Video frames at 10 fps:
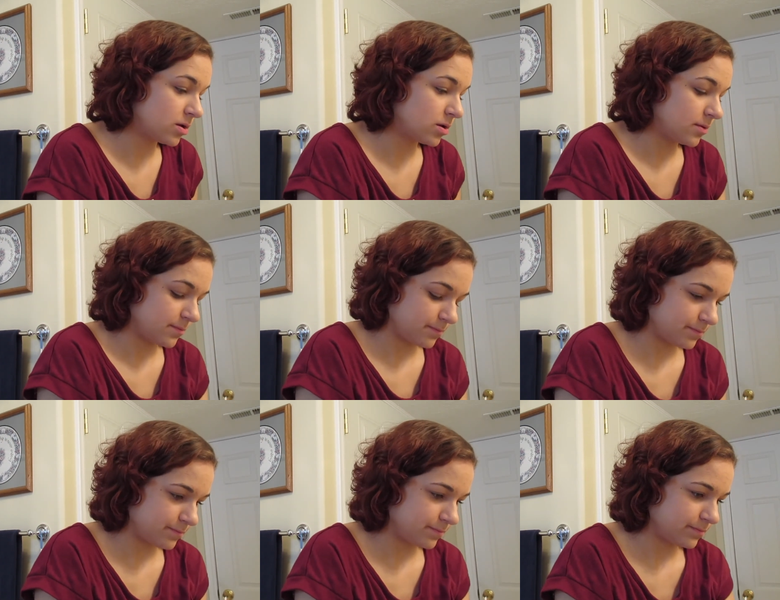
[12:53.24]

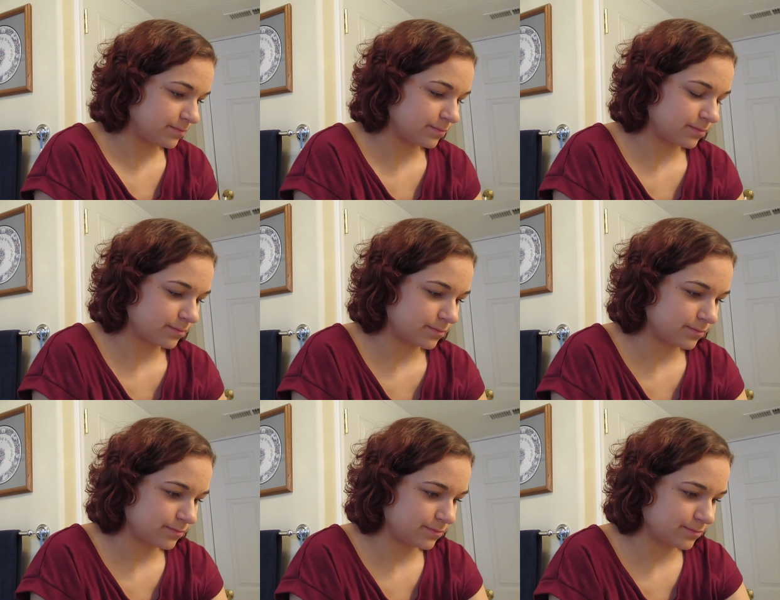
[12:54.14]

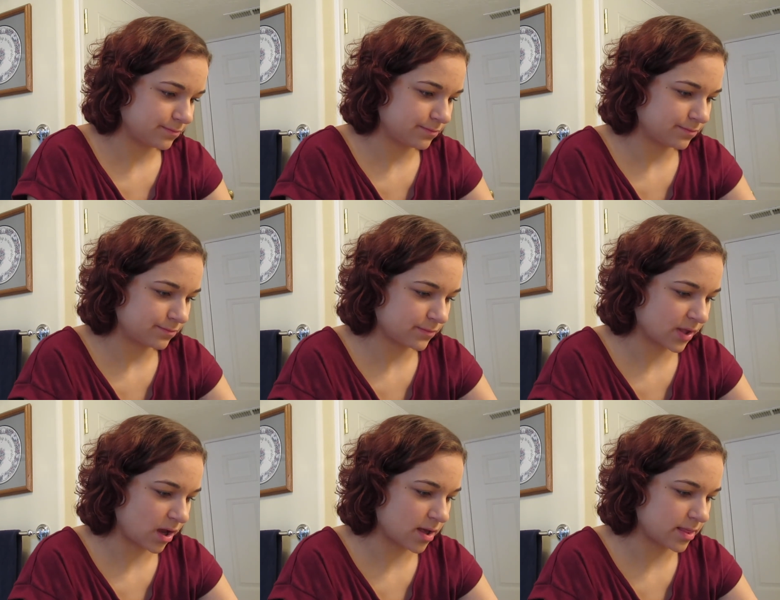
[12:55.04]

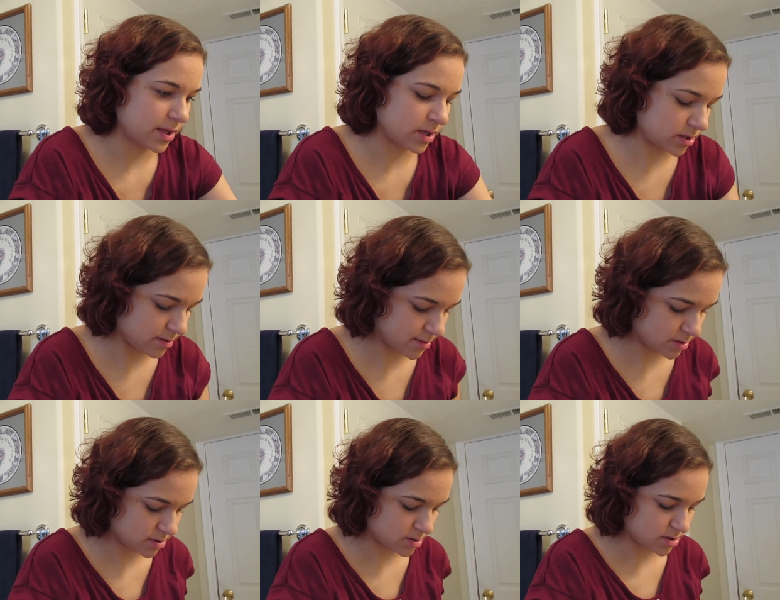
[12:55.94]

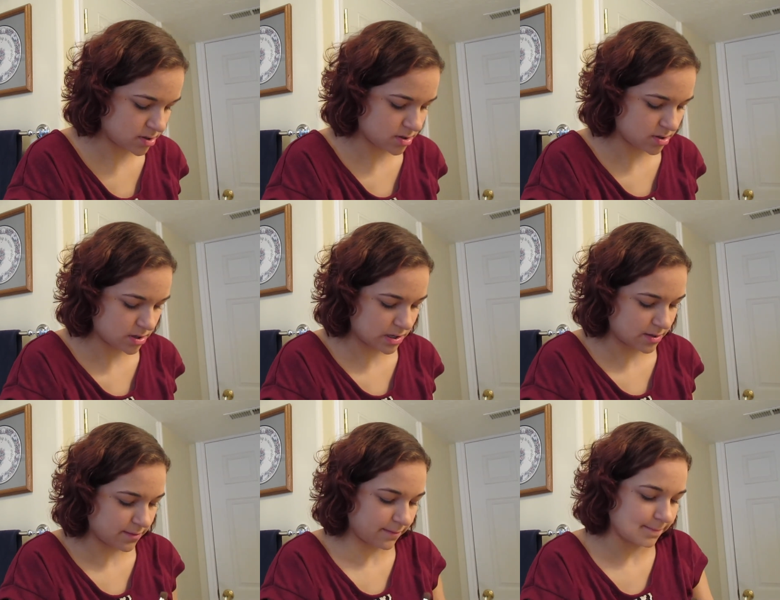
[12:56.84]

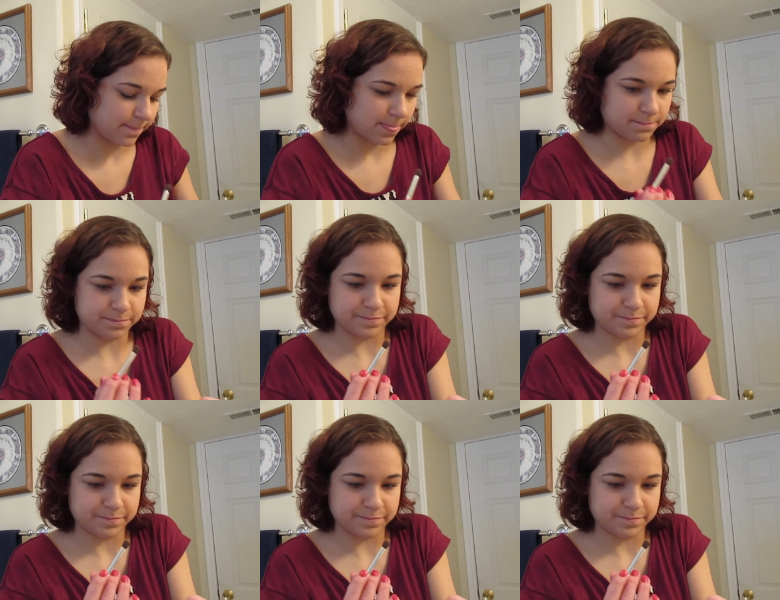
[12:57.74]
(no one is talking)